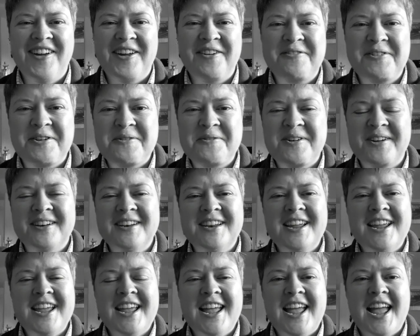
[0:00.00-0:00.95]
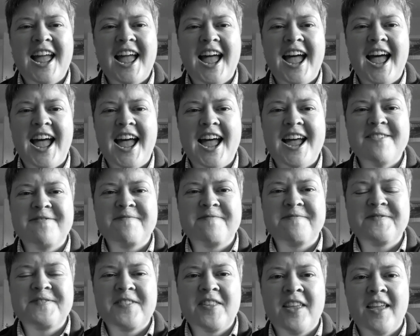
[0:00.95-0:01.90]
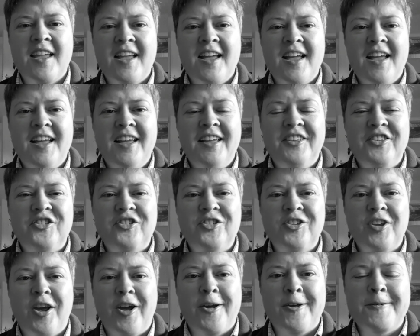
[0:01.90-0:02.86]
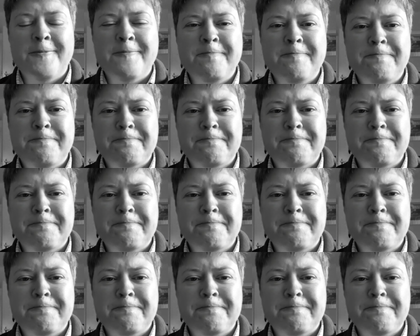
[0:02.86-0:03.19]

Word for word: Hi everyone. Um, so,